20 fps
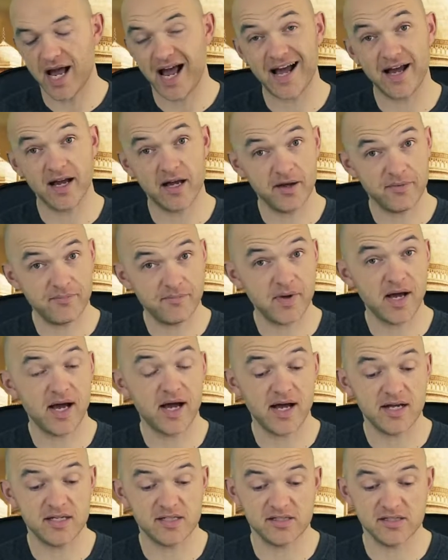
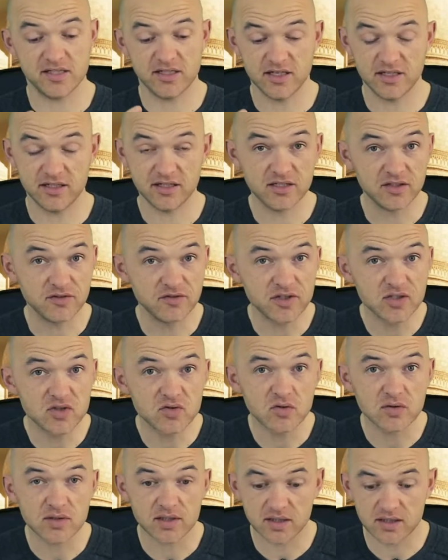as an
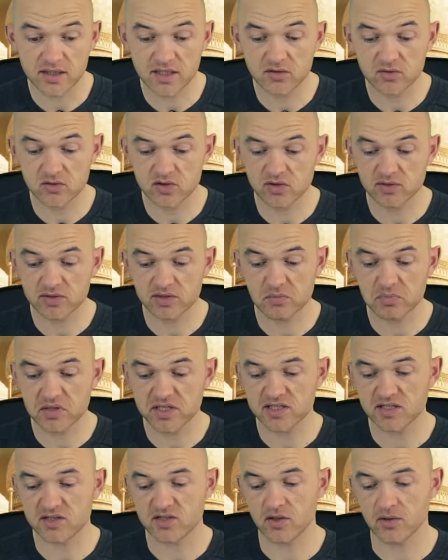individual and then also as a
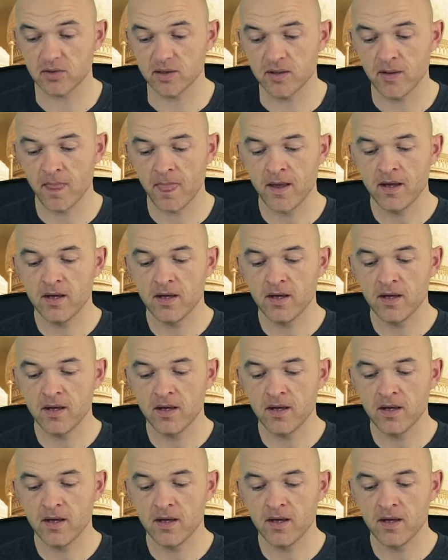business owner.